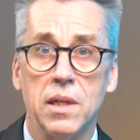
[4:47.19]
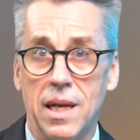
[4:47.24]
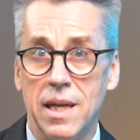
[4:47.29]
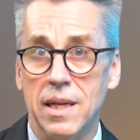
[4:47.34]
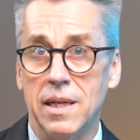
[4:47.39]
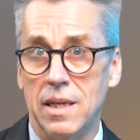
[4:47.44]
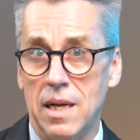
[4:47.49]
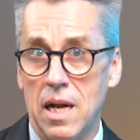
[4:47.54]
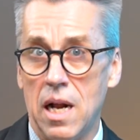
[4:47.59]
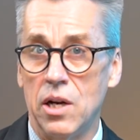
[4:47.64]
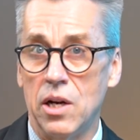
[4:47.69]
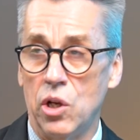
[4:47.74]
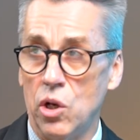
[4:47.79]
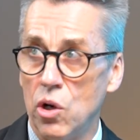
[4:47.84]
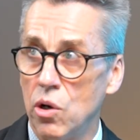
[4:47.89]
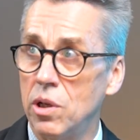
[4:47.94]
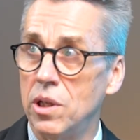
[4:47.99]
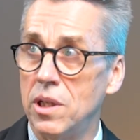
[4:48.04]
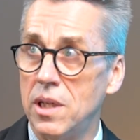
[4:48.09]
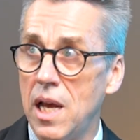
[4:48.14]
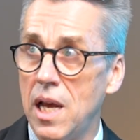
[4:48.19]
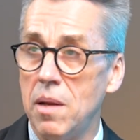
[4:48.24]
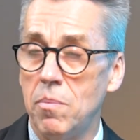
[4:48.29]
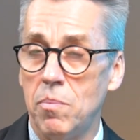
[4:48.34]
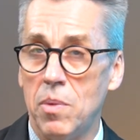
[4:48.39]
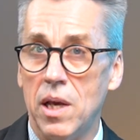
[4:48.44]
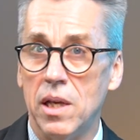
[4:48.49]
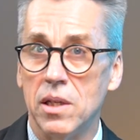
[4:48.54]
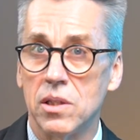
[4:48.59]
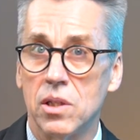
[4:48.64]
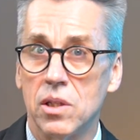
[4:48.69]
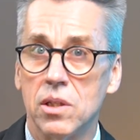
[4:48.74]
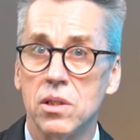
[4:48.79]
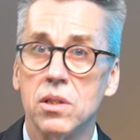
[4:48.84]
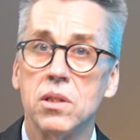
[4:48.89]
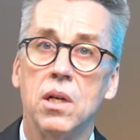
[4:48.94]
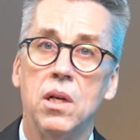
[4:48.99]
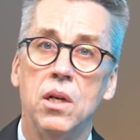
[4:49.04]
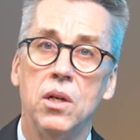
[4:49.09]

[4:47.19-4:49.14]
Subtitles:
And on a year-to-date basis,